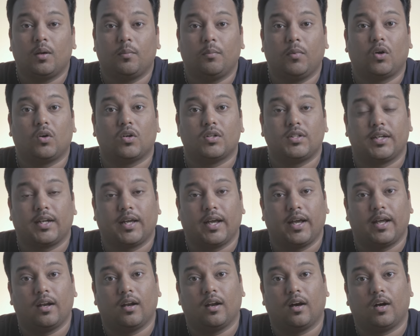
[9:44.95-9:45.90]
because it
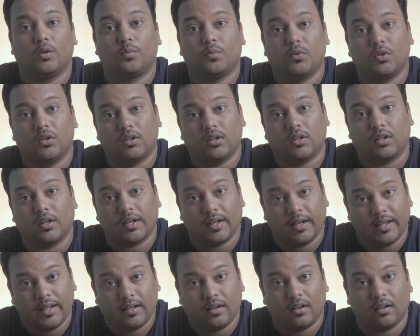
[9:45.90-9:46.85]
can output uh,
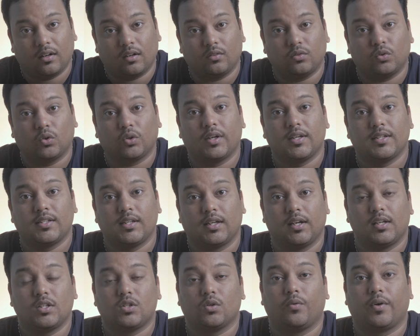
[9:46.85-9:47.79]
clean uh, four K
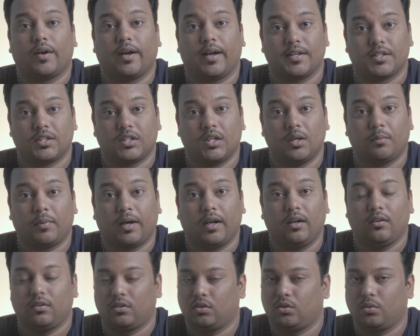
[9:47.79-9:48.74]
signals over H D M
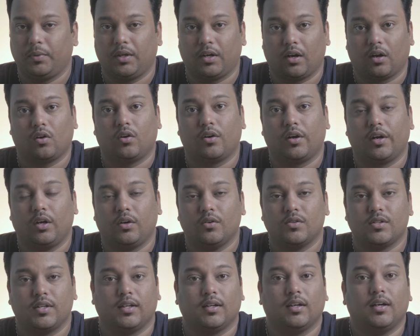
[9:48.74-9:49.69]
I to be recorded
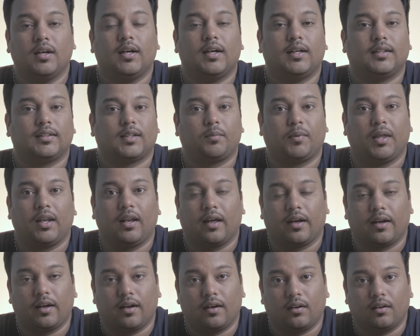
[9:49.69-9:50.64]
using something
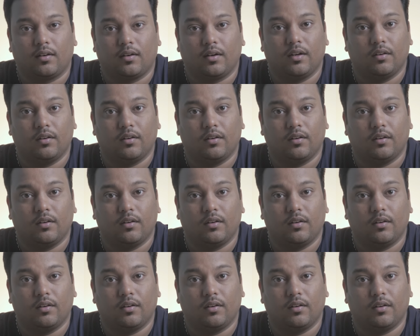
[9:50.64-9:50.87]
like uh,